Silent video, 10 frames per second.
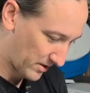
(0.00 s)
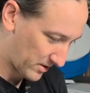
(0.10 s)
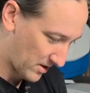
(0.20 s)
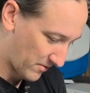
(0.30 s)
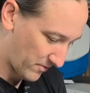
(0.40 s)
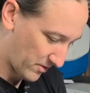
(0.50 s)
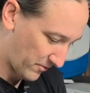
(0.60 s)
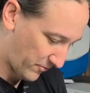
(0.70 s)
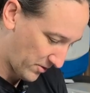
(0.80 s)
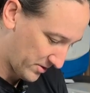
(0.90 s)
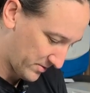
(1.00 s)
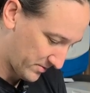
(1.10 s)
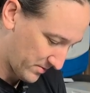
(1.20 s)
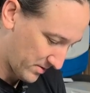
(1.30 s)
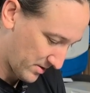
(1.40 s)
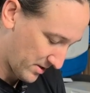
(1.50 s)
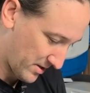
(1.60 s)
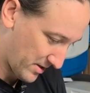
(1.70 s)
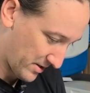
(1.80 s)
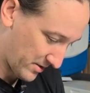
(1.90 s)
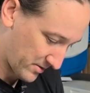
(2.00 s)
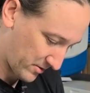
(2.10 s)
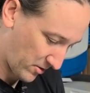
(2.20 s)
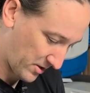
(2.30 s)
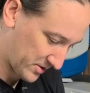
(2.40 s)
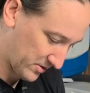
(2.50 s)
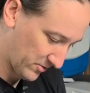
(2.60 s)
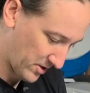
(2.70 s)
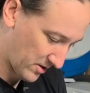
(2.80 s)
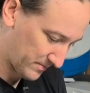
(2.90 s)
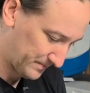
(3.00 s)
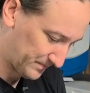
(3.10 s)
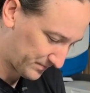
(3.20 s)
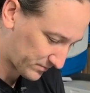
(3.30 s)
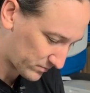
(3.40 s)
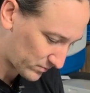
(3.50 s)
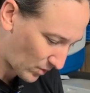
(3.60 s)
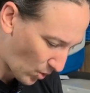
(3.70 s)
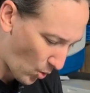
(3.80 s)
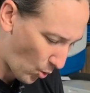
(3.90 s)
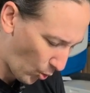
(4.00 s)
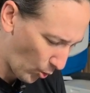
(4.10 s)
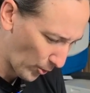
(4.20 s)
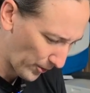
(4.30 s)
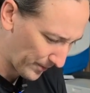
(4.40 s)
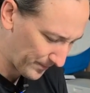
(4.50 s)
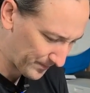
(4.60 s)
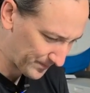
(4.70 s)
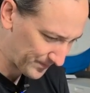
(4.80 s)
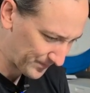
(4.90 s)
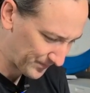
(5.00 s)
Kind of like the front crank seal there, or